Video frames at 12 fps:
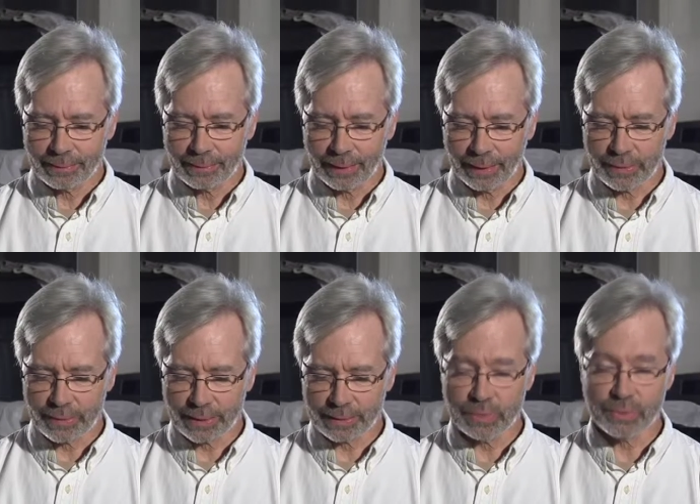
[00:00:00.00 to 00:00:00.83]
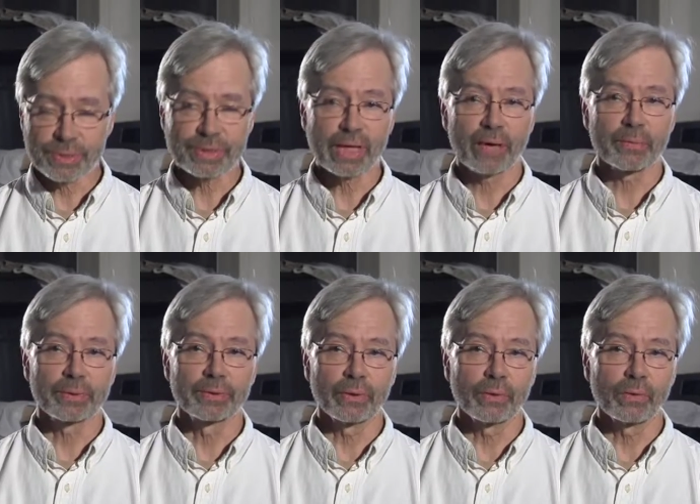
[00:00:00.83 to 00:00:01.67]
I like to use
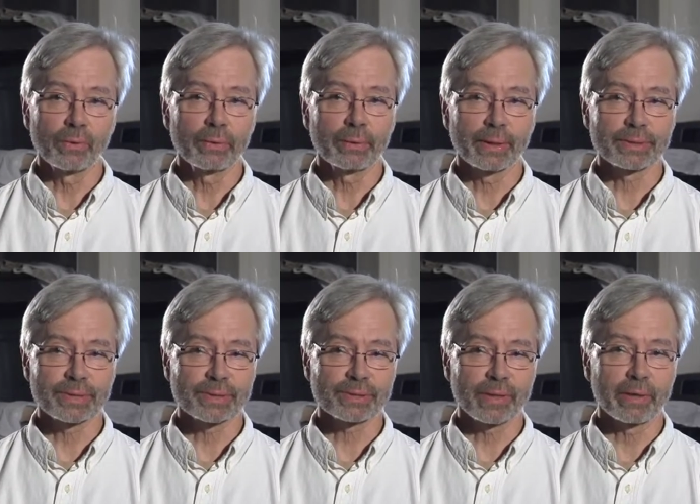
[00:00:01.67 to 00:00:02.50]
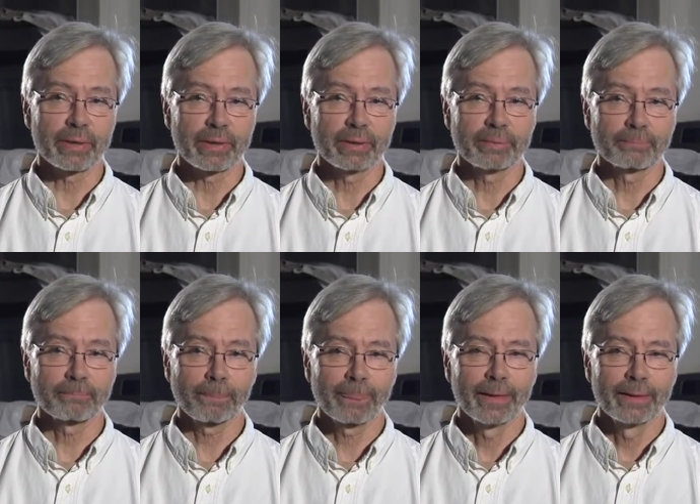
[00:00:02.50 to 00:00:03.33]
sourdough as a starter.
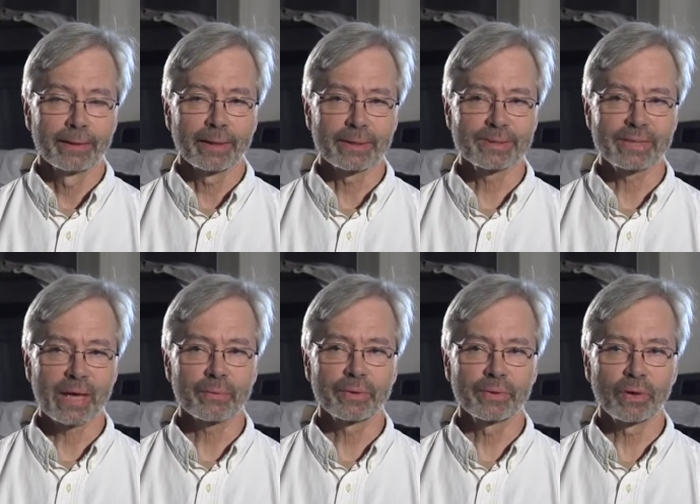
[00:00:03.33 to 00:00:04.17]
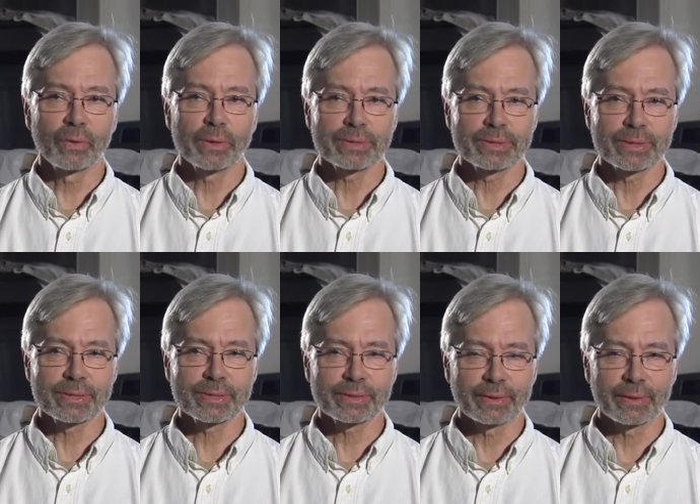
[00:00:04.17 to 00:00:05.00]
And sourdough is
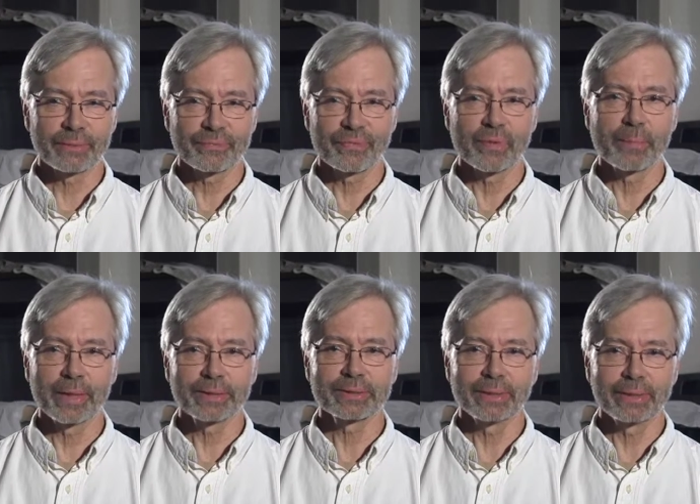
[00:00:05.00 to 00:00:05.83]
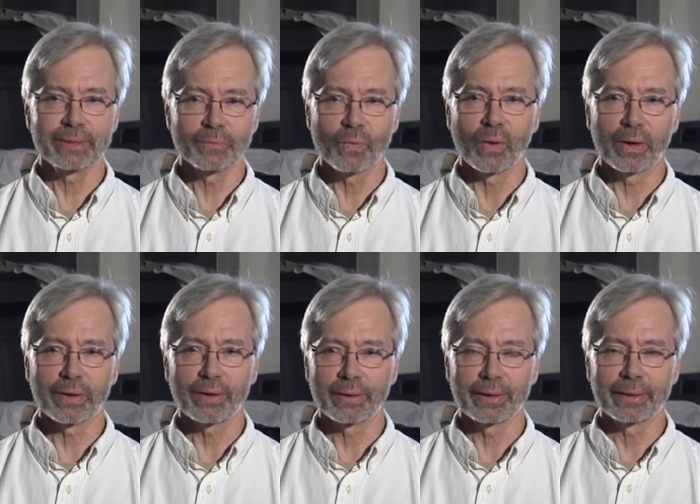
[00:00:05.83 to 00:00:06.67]
this fermenting
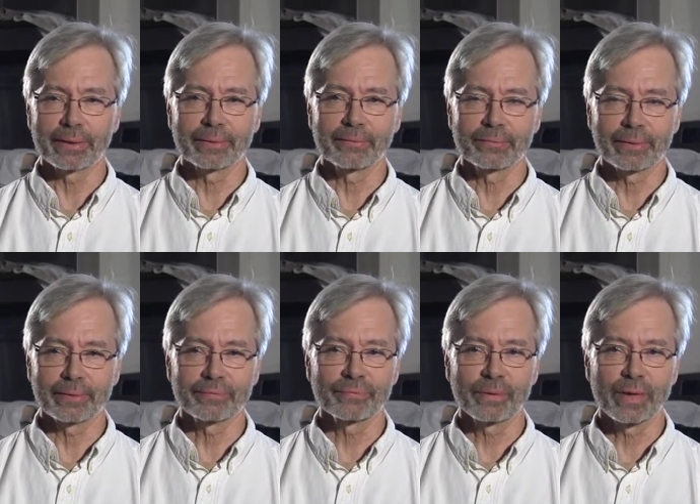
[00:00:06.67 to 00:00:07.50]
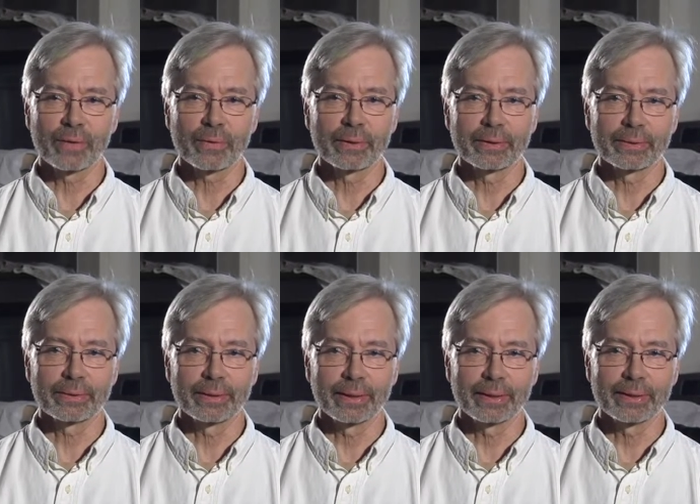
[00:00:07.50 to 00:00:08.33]
water and flour,
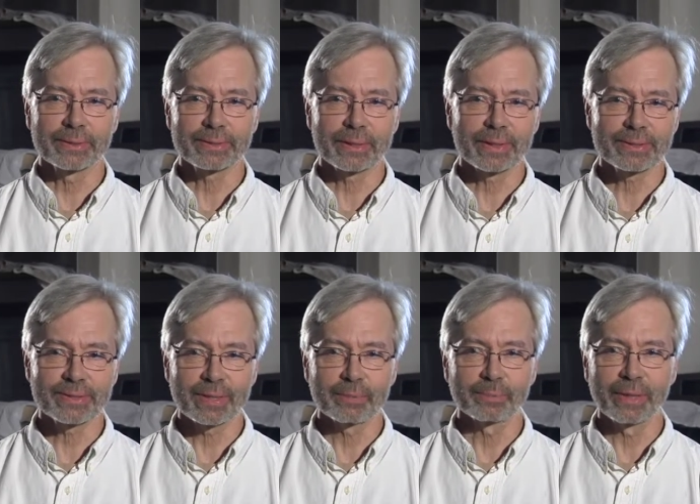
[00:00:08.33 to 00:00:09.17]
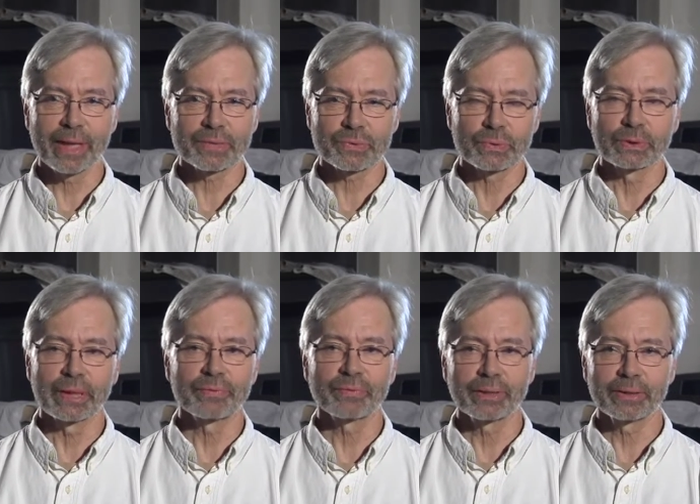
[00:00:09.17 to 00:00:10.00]
and it's got some natural
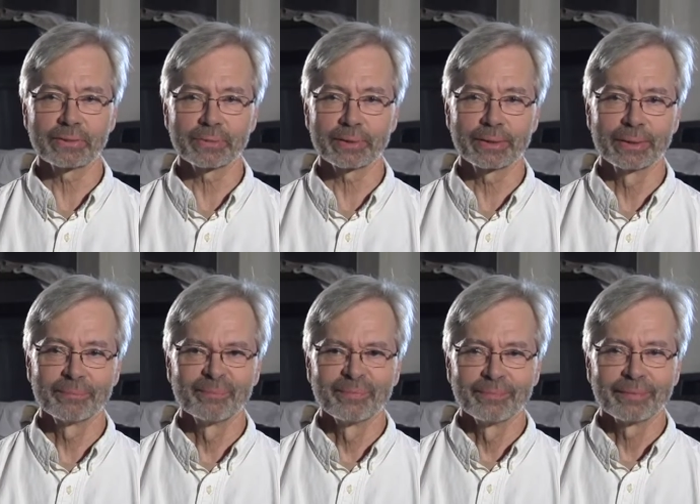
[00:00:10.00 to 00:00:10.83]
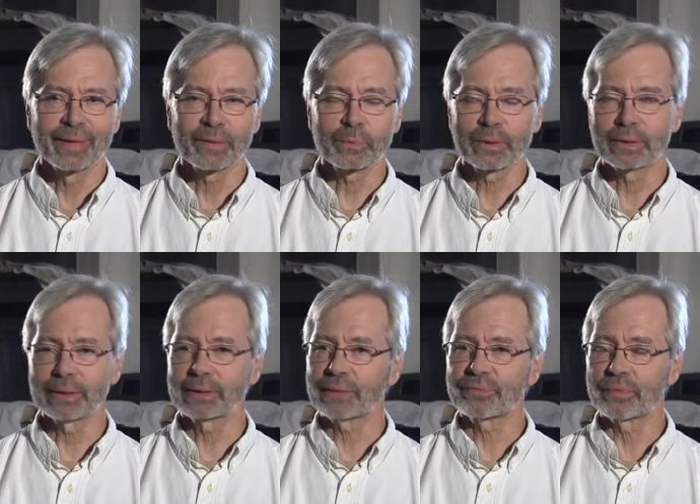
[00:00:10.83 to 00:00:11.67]
leavening to it. And when you let
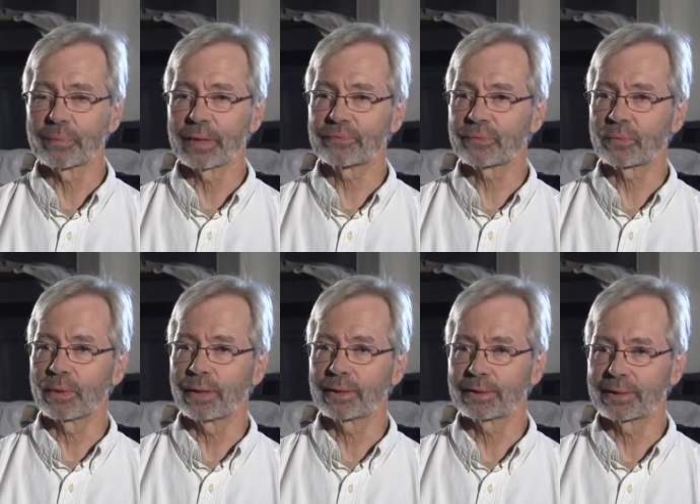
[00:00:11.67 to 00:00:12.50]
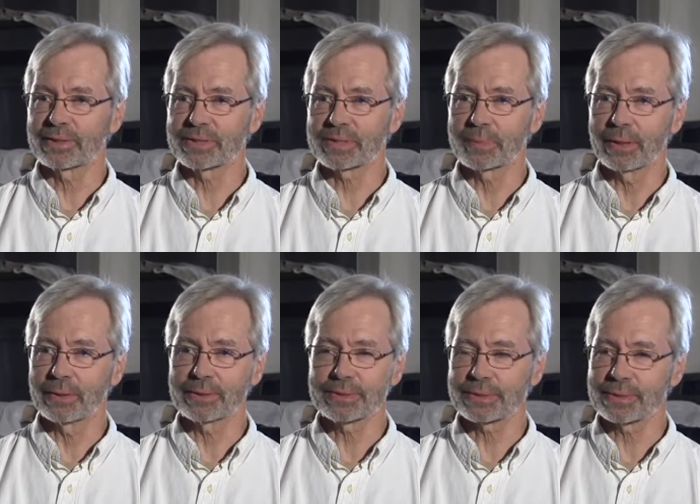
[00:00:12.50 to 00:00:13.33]
that ferment for a while, it
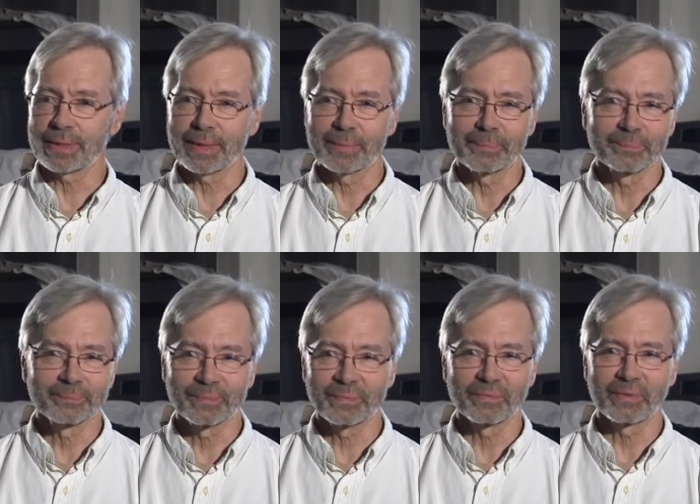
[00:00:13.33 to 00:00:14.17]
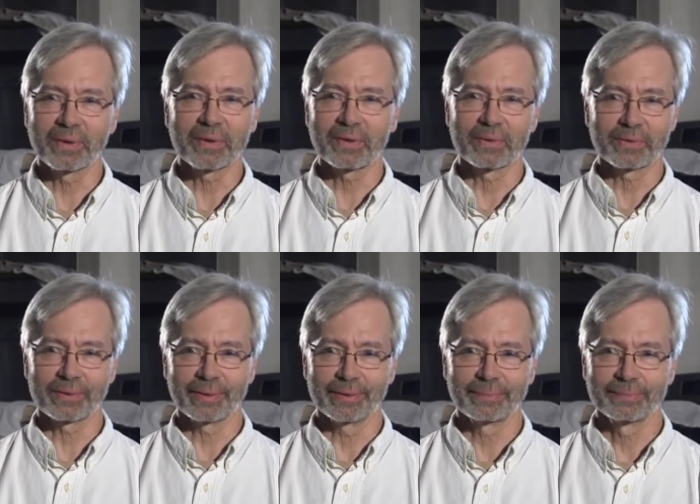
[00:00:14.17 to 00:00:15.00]
smells very earthy.